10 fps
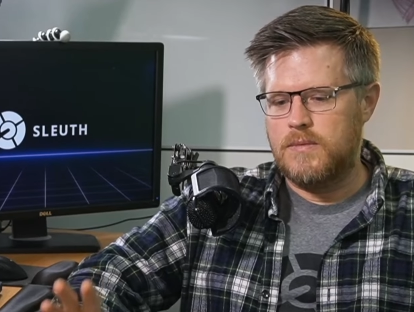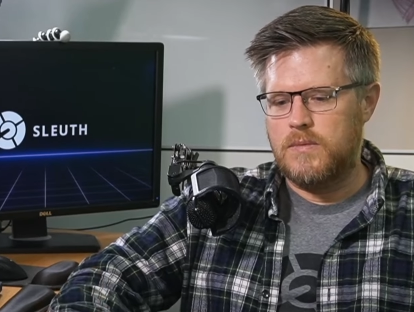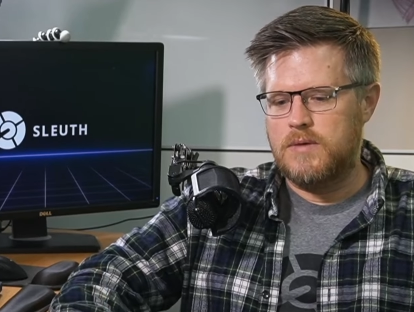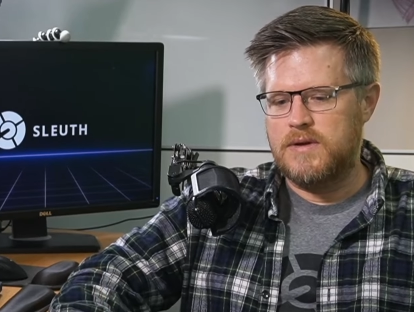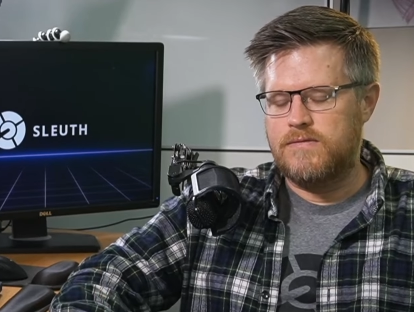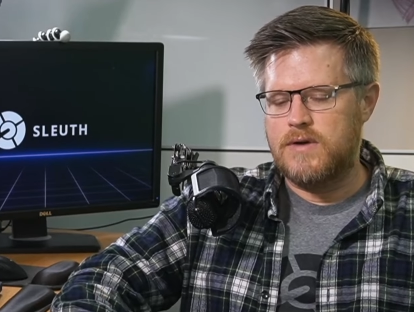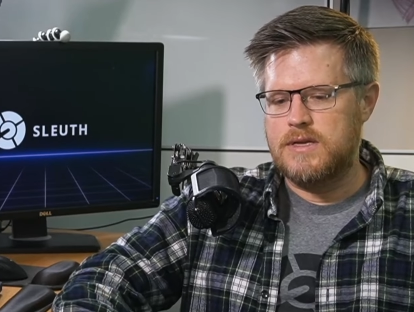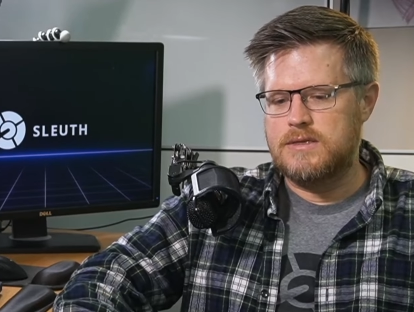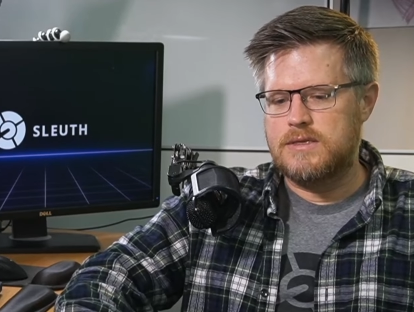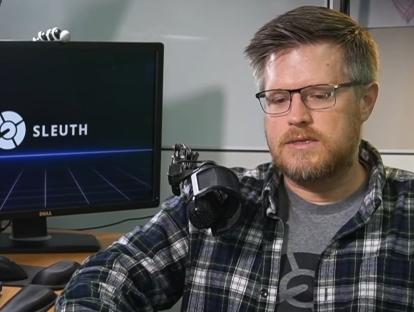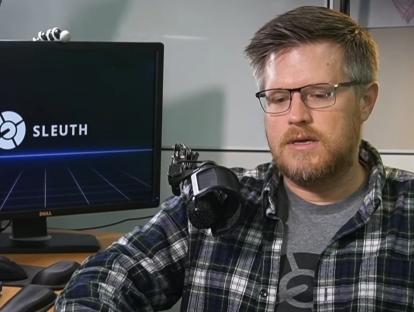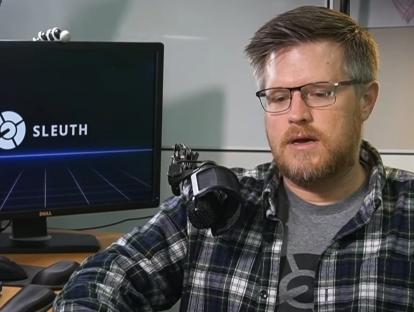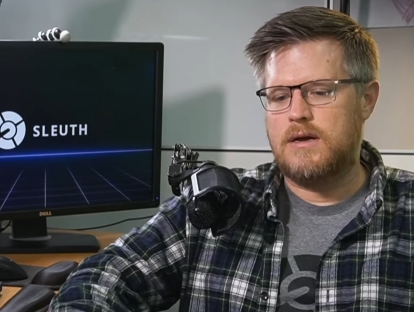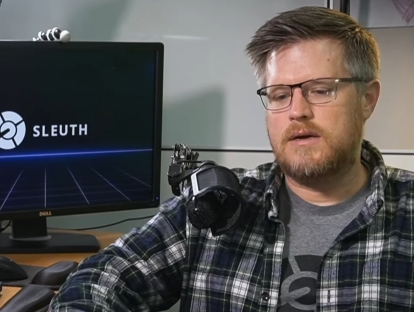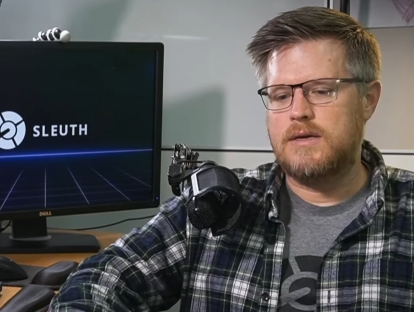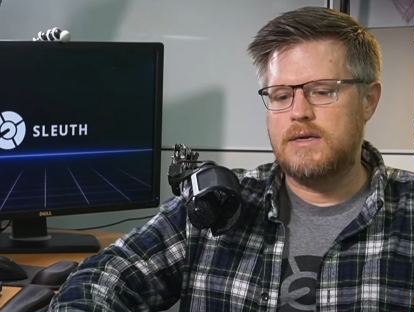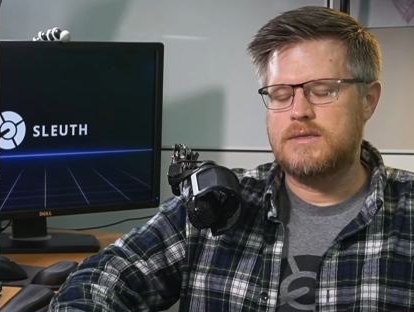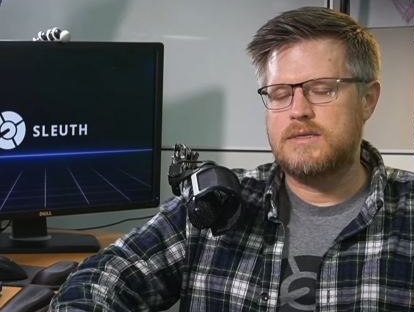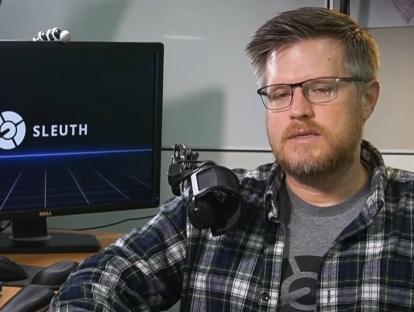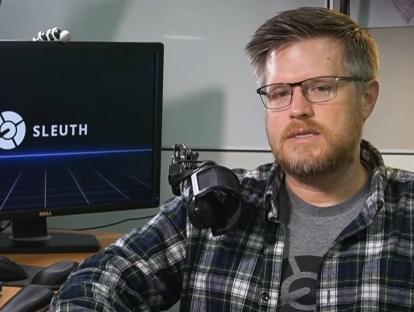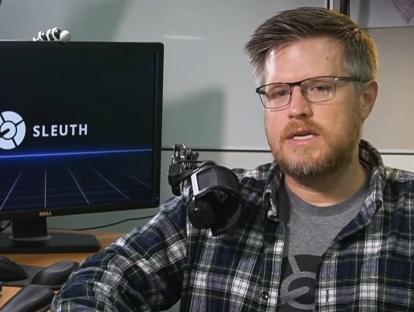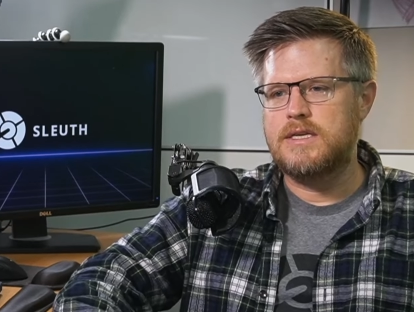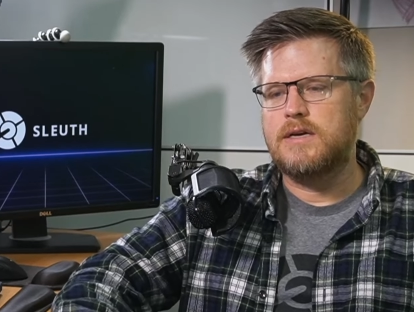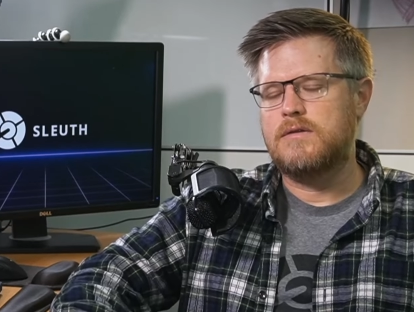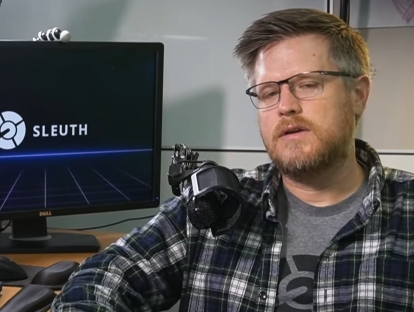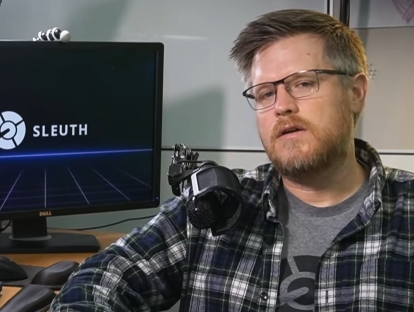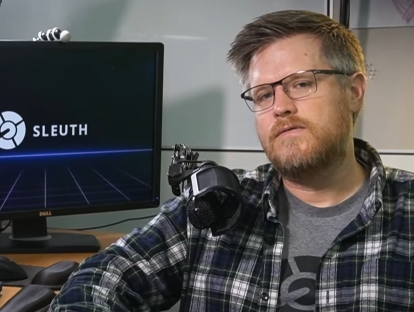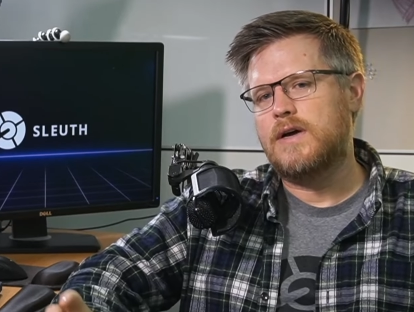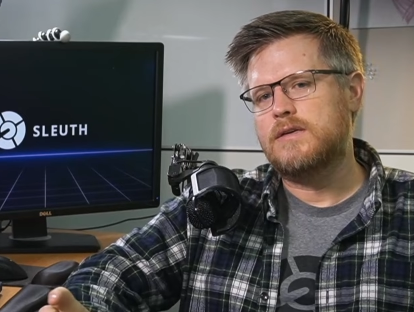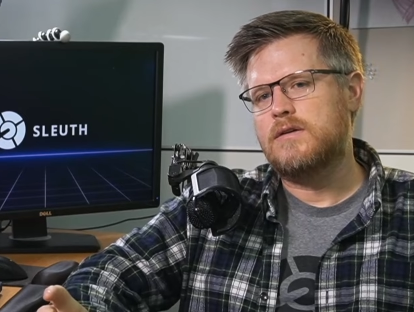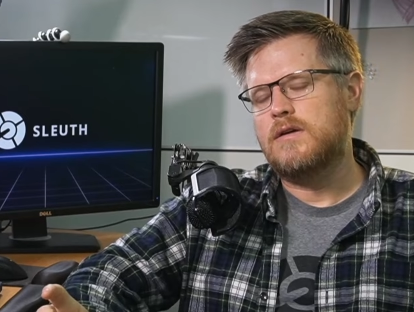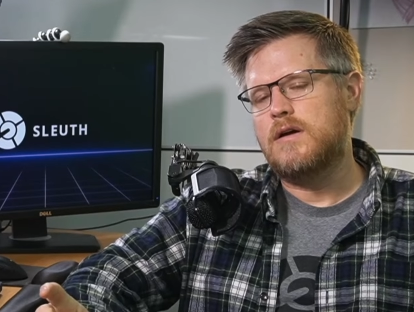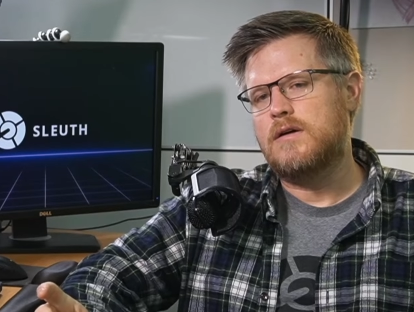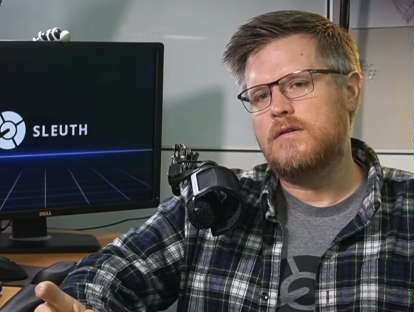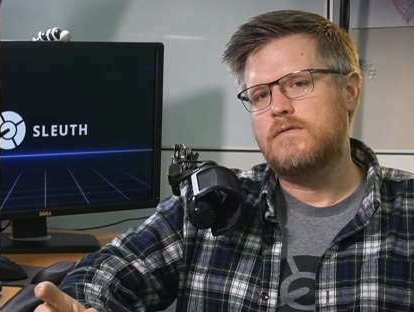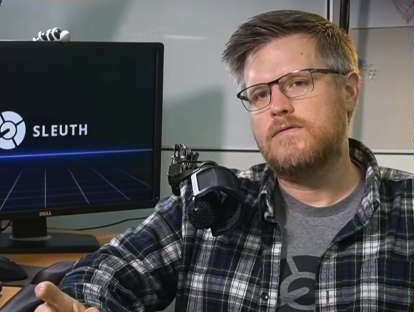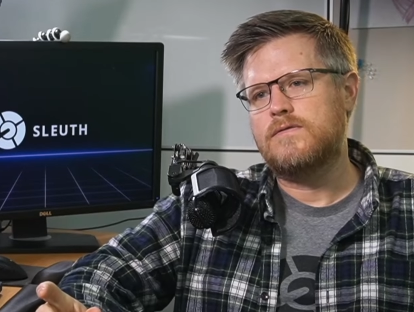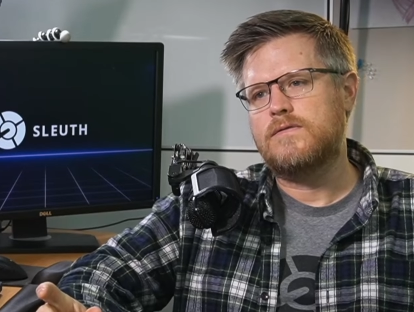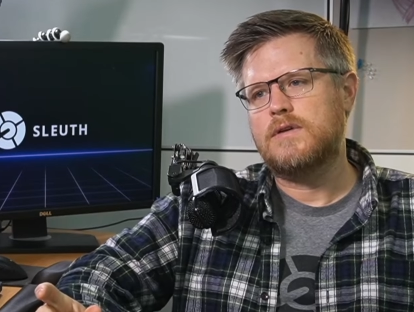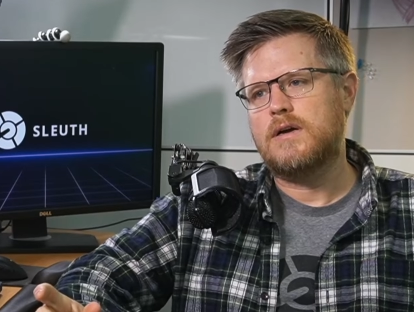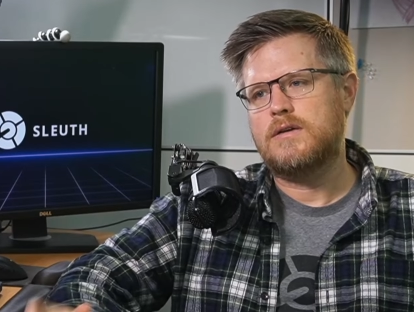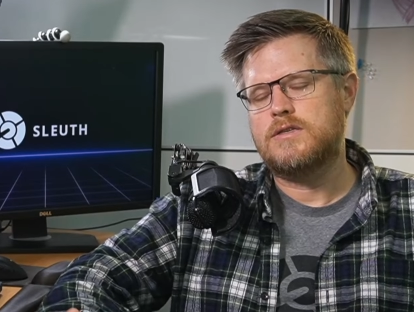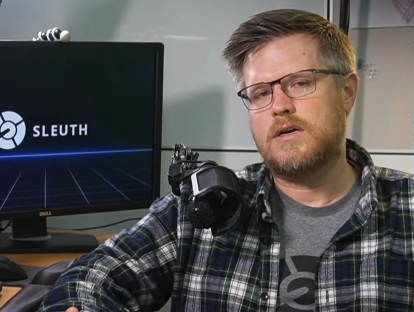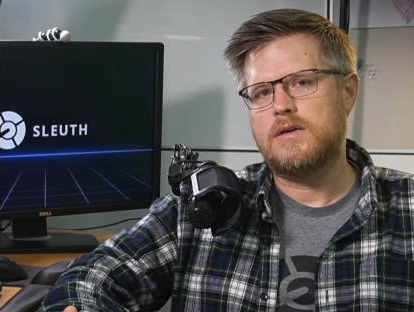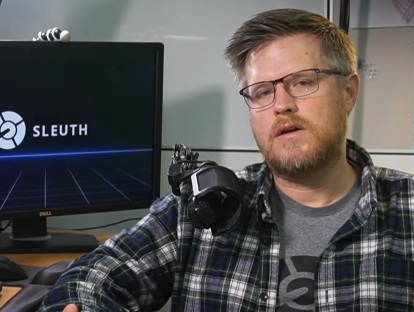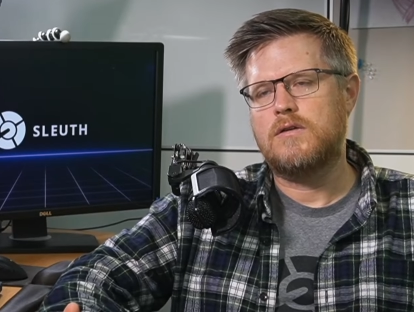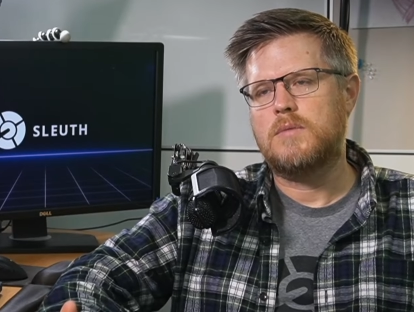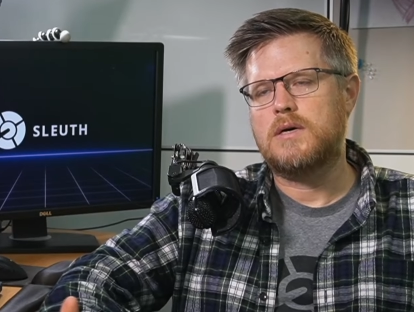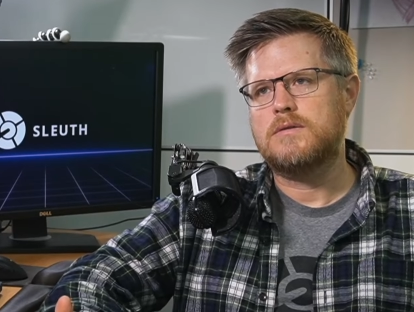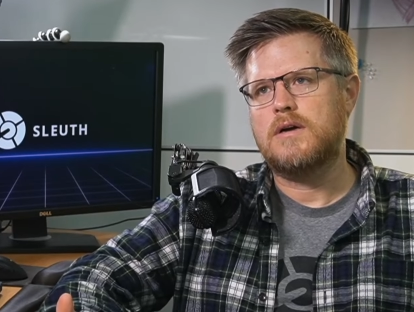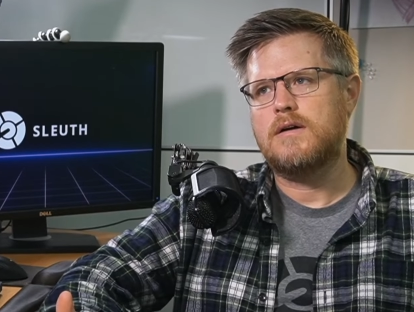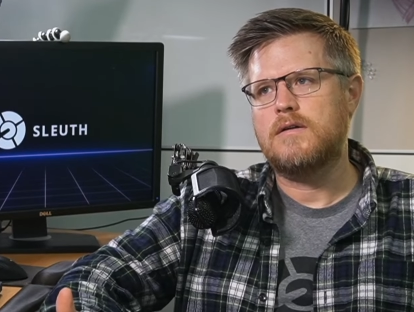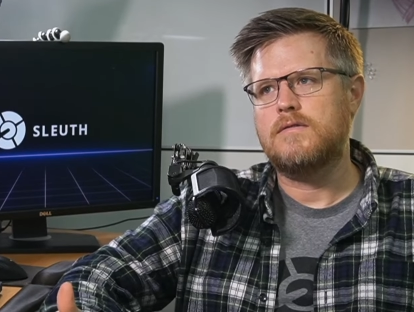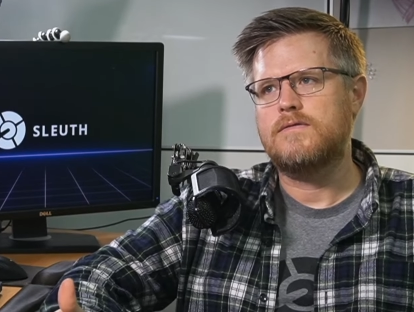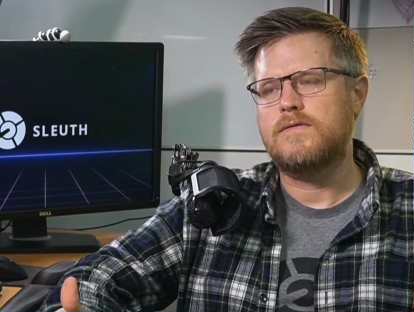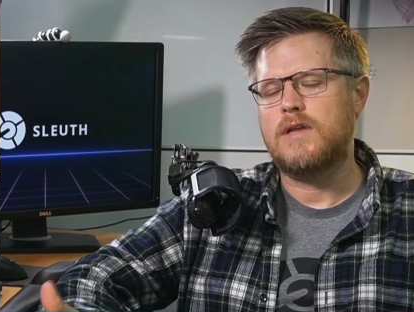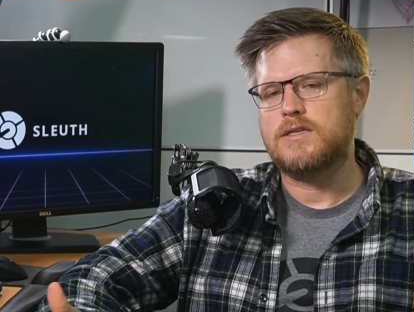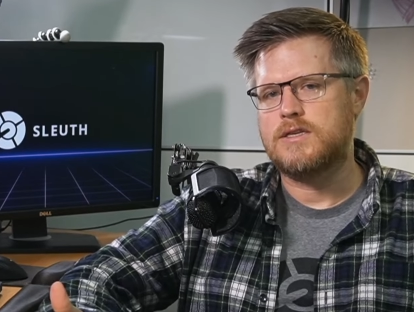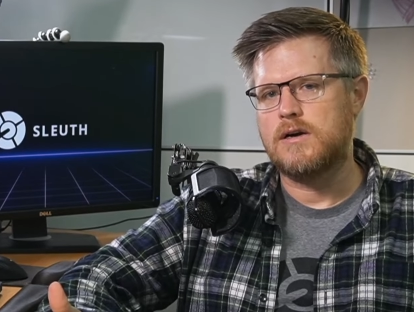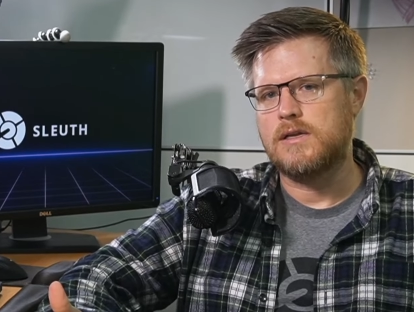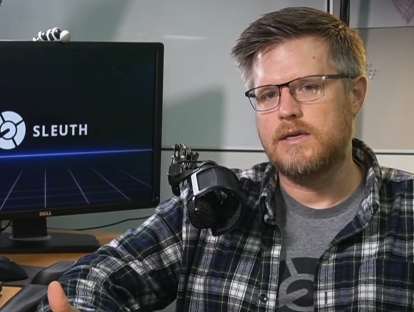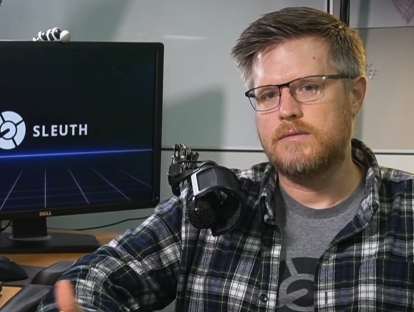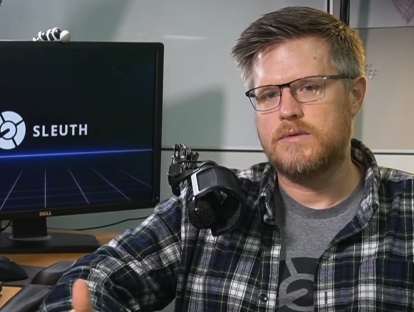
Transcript: One of my friends is the CTO and co-founder of John Kodamal of LaunchDarkly,